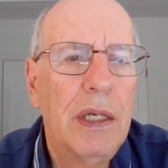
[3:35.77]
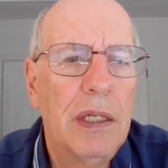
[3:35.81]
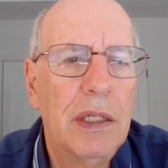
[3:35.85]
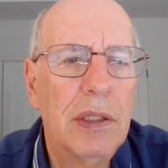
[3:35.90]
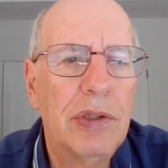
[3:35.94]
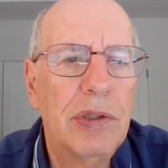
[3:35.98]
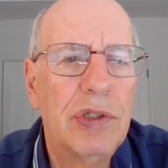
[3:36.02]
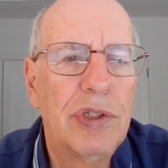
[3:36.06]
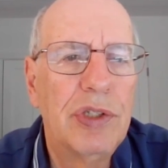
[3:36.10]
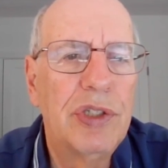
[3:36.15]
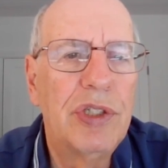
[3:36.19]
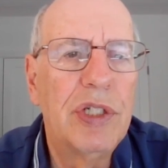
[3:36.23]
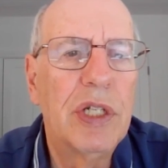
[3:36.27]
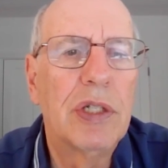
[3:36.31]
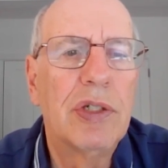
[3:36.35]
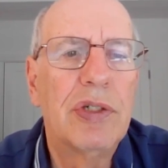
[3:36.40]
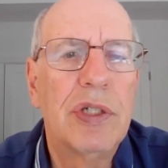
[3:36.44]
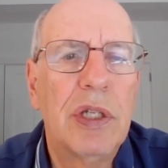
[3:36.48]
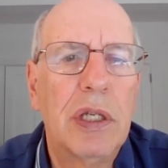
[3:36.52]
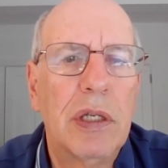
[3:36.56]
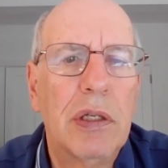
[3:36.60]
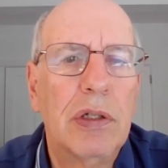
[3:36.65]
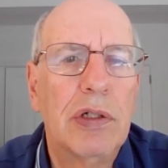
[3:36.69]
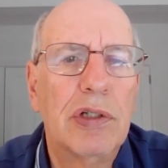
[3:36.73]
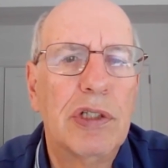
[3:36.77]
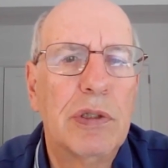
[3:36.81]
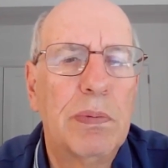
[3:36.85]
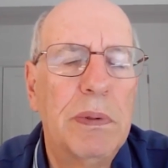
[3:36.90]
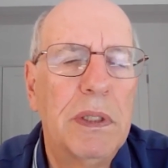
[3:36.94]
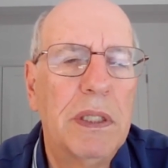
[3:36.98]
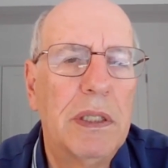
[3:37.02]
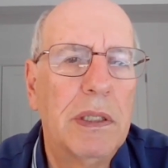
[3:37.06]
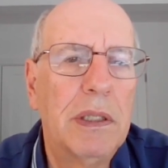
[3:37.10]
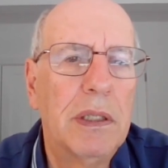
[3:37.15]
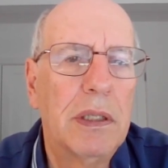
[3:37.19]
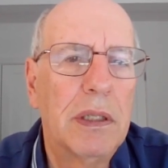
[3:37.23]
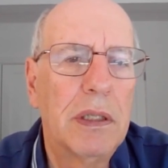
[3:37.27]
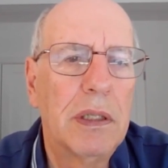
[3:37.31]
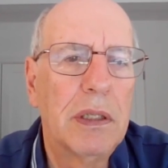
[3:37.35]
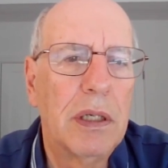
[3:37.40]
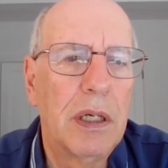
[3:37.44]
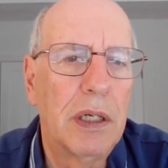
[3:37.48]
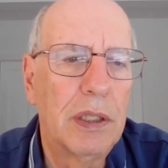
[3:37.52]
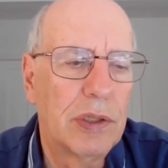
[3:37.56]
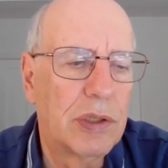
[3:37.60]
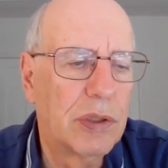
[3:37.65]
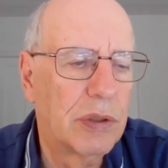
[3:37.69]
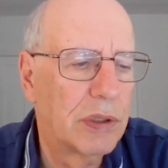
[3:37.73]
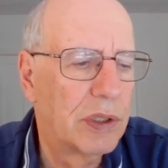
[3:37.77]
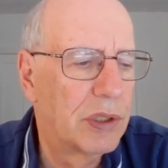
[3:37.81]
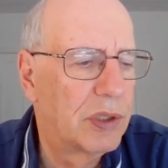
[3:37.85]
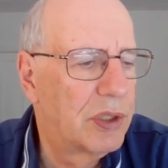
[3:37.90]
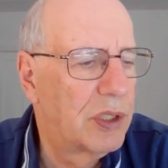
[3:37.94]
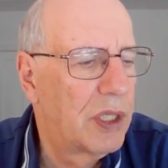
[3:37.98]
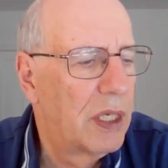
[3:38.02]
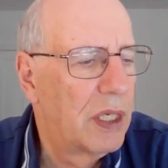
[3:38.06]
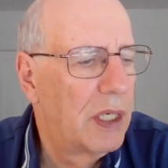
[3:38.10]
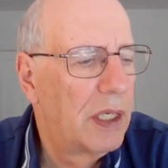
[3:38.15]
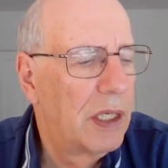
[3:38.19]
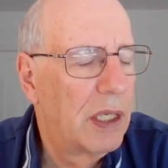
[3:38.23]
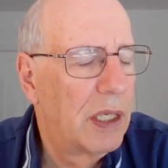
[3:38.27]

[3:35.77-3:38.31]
in six English-speaking countries.